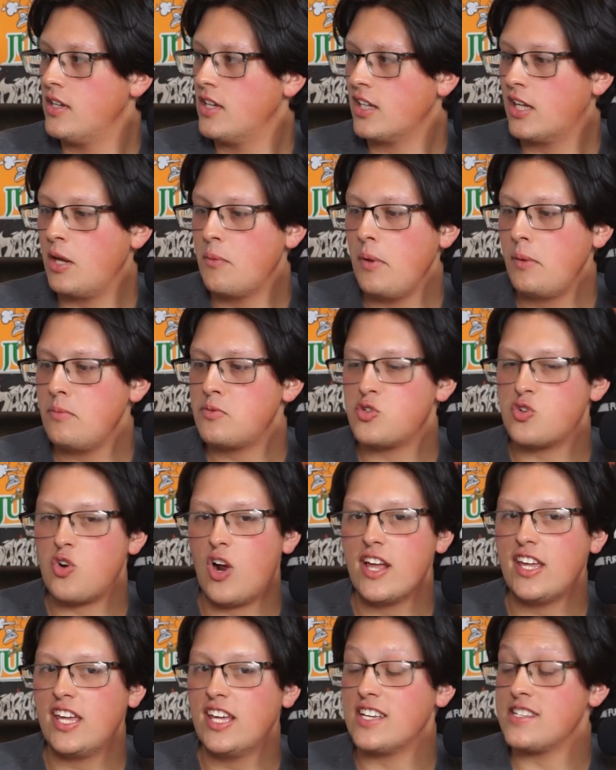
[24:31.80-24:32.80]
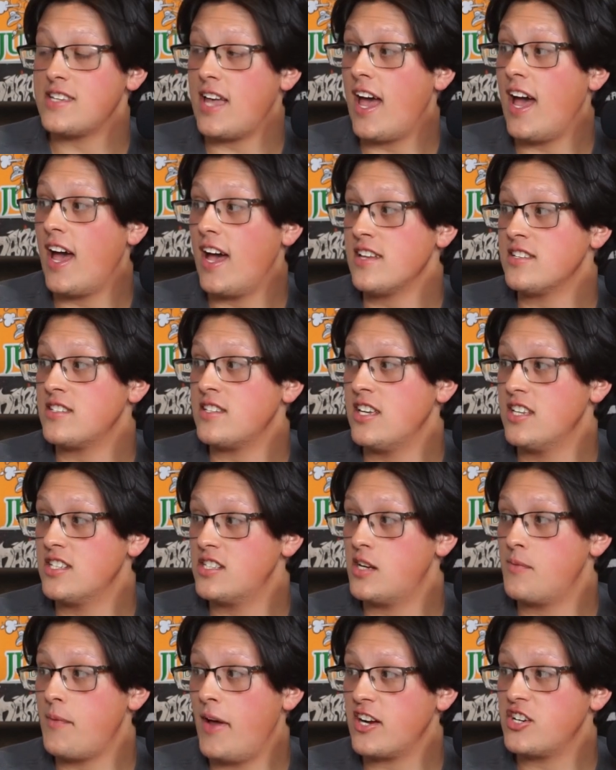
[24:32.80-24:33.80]
Khabib's striking his ass.
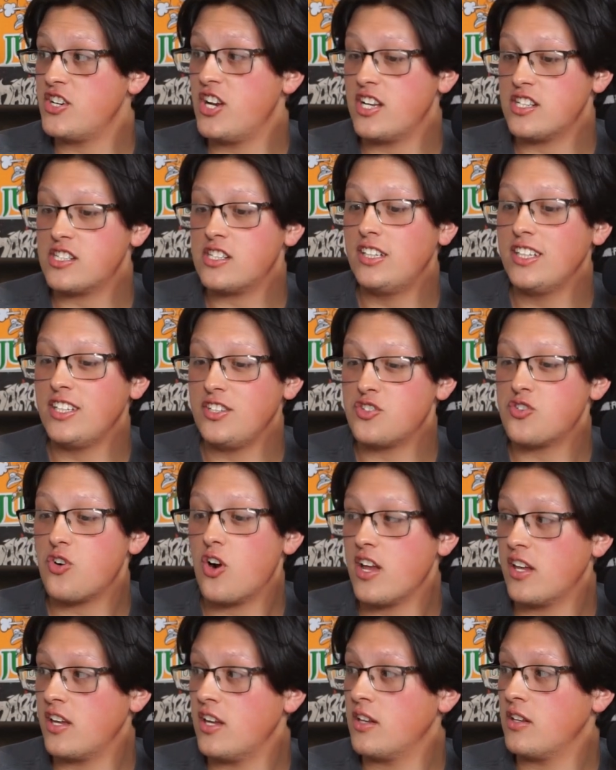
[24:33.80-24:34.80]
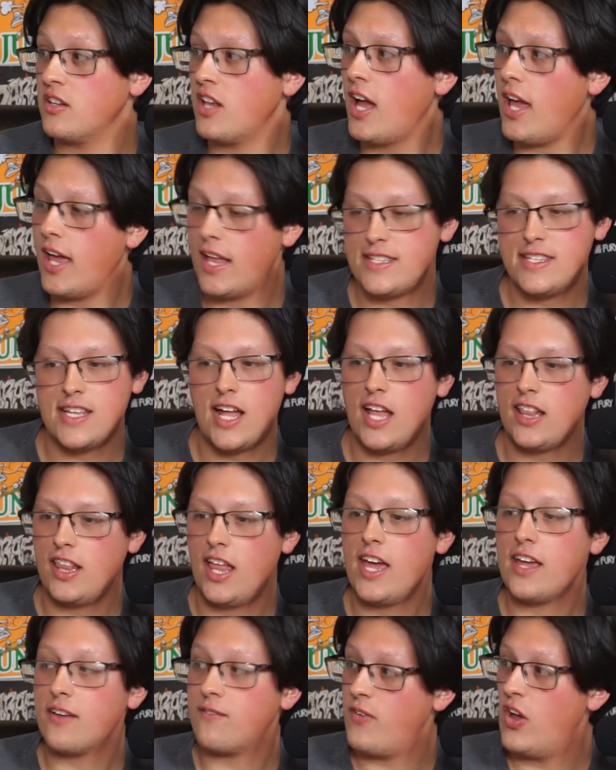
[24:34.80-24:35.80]
Islam actually has clean striking. Not, it's not
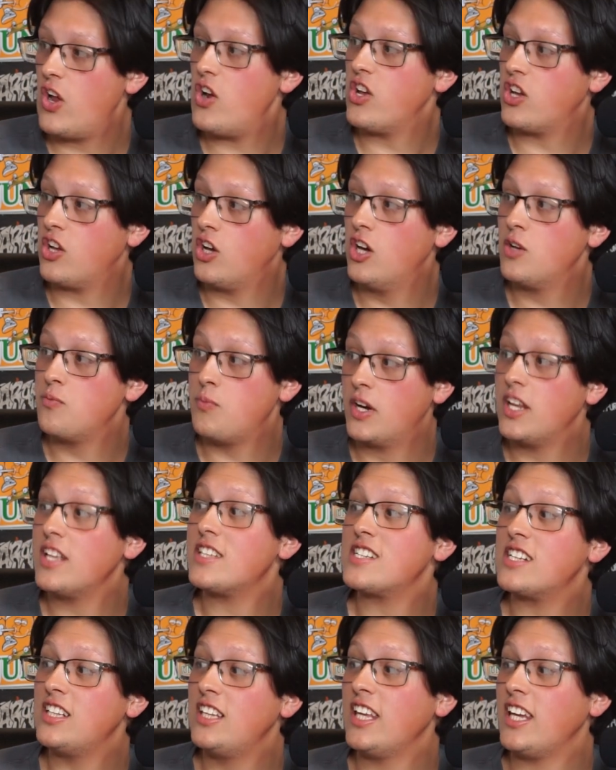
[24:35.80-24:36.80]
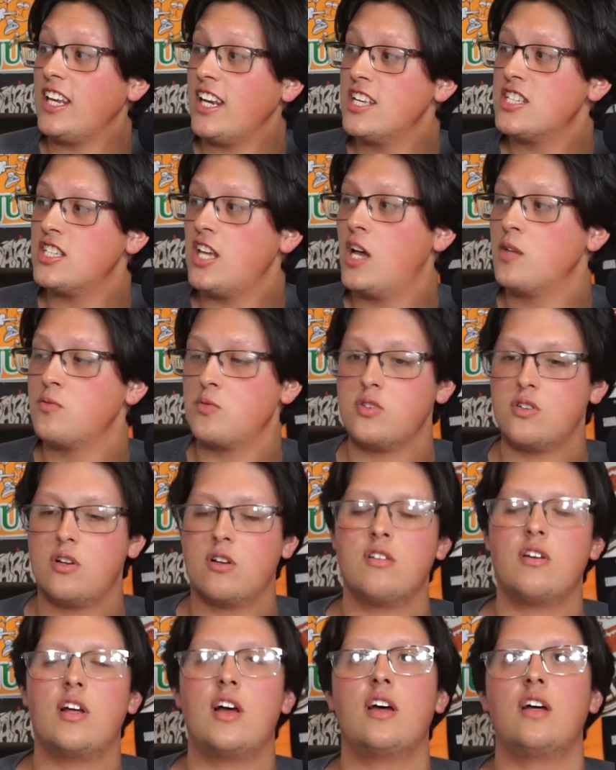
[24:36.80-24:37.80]
like very good, but it's clean. Islam's was, or
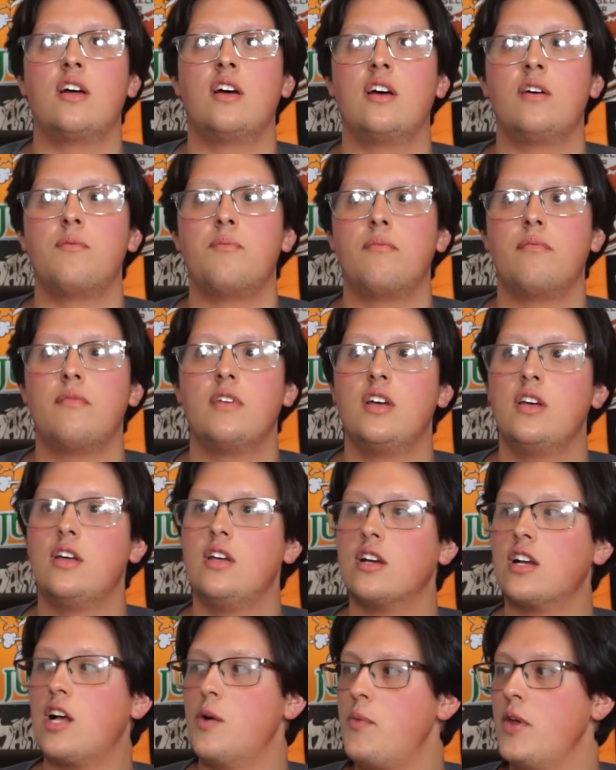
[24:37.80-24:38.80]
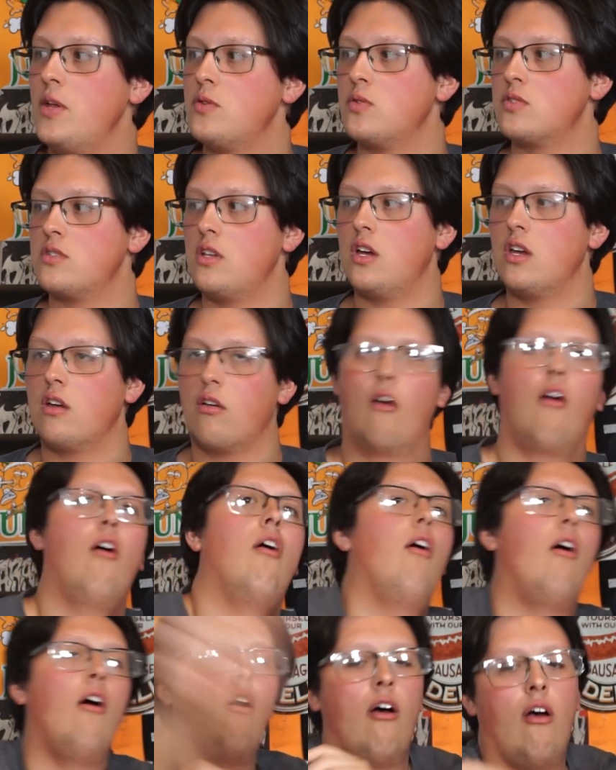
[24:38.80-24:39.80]
not, Khabib's was like,
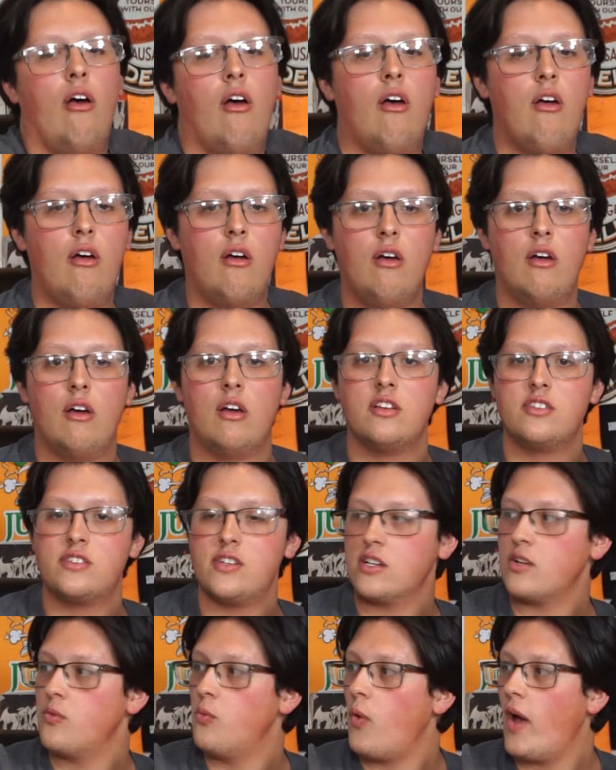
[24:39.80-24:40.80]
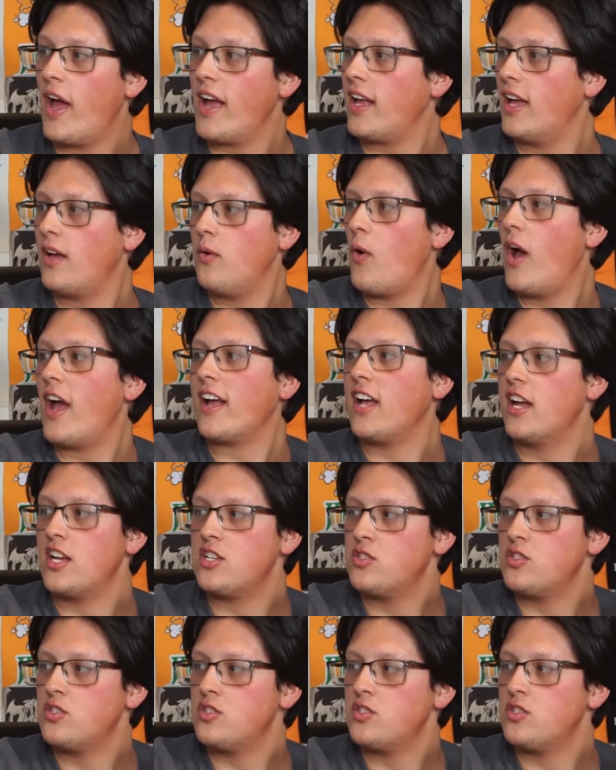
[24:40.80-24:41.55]
so he can whack ass